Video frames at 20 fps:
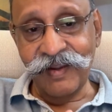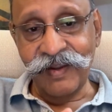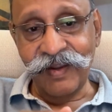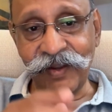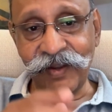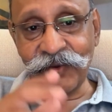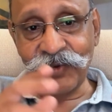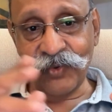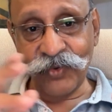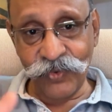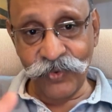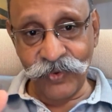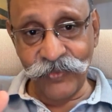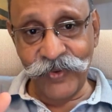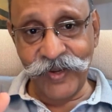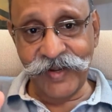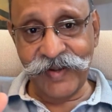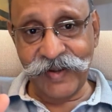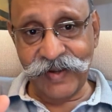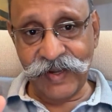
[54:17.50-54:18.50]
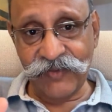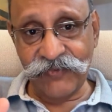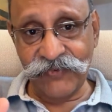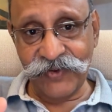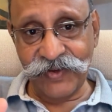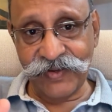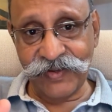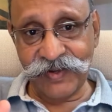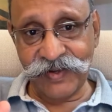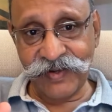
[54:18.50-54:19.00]
And who will get
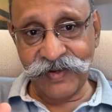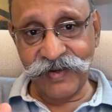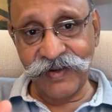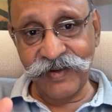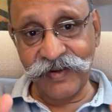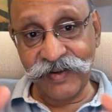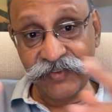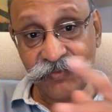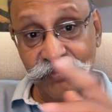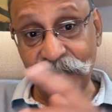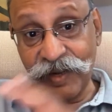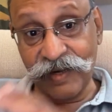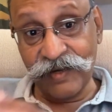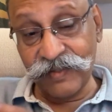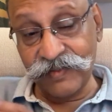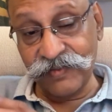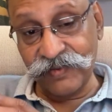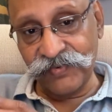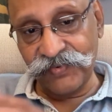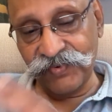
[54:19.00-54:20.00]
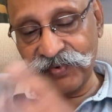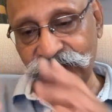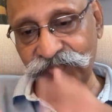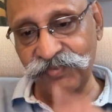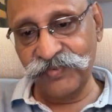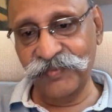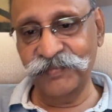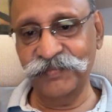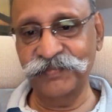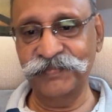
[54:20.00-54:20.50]
affected? It is Bangladeshis.